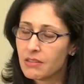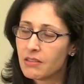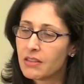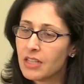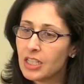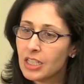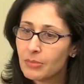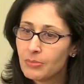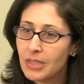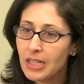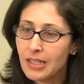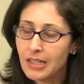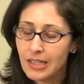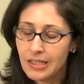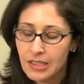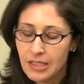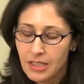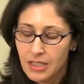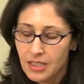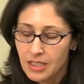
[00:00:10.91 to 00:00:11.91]
and think about
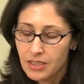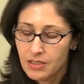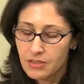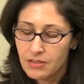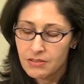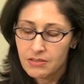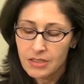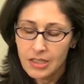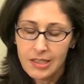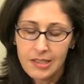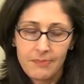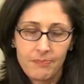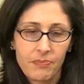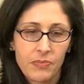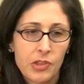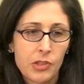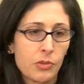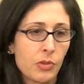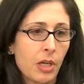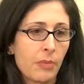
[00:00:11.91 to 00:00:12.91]
it is
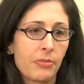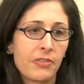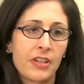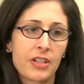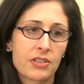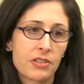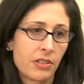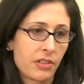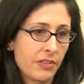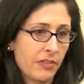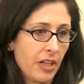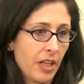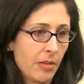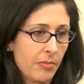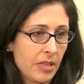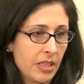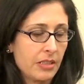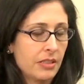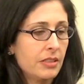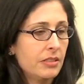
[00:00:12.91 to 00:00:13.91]
through our professional
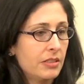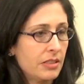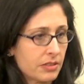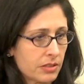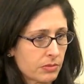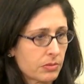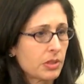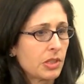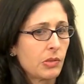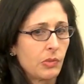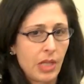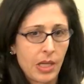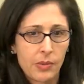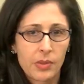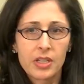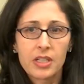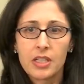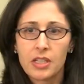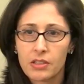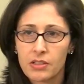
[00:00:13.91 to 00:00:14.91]
development, and this is really why
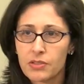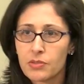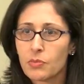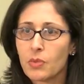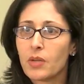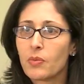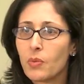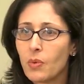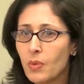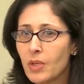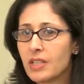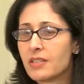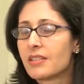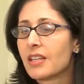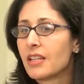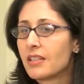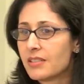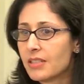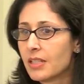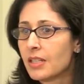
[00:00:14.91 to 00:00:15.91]
we're here, is what does
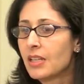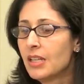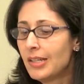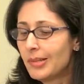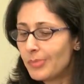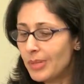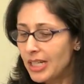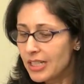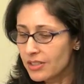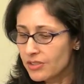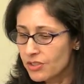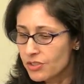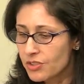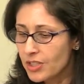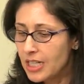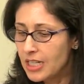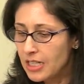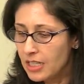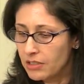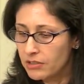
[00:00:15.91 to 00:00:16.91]
anti-bias
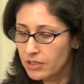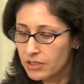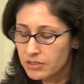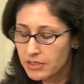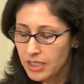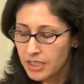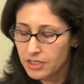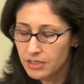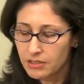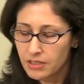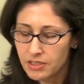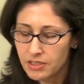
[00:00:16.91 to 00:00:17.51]
training look like, or